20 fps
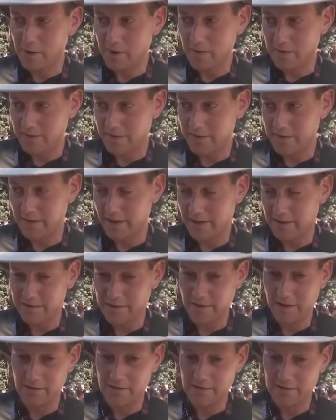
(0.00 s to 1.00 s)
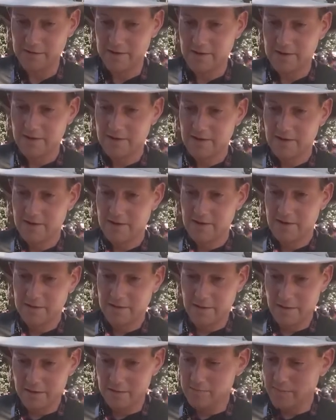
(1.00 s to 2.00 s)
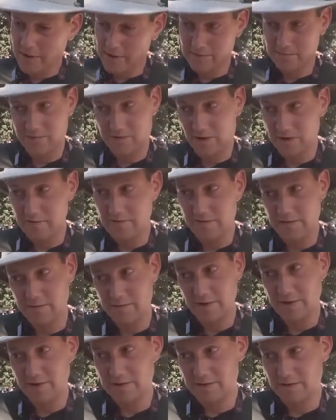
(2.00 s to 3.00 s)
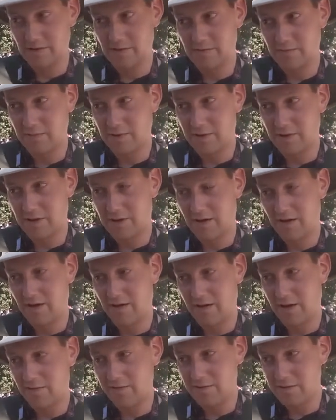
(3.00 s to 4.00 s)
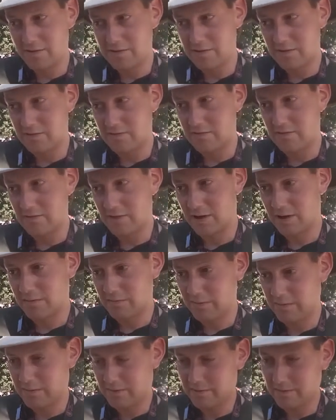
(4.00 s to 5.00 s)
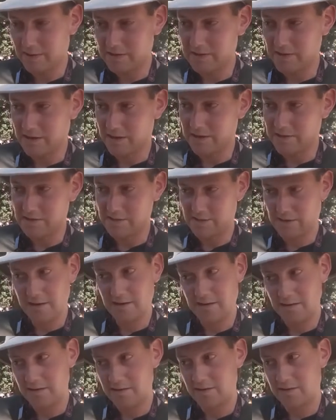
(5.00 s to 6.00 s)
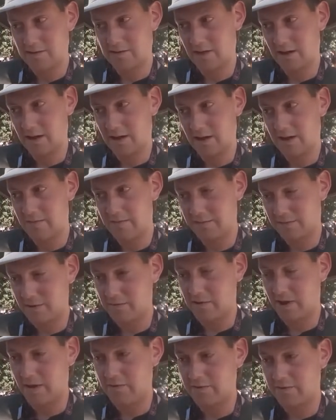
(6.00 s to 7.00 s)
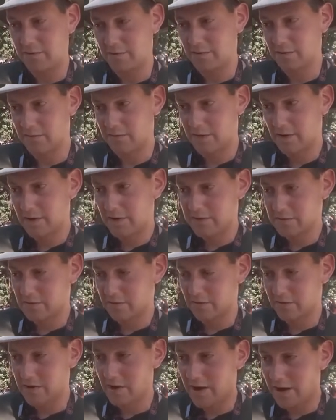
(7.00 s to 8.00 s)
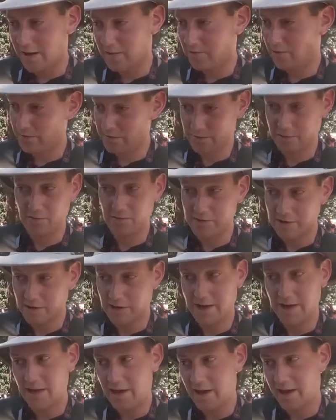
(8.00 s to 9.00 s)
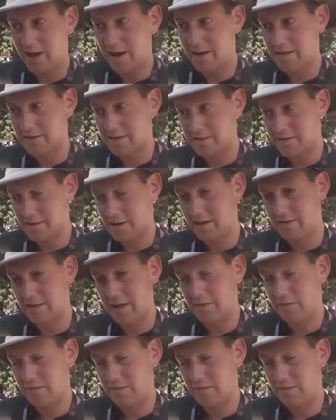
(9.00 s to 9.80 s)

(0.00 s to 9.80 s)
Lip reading: bars in there, you know. The impact of COVID means that we are having to, we're expecting less attendance, so we have to sort of cut our cloth accordingly, and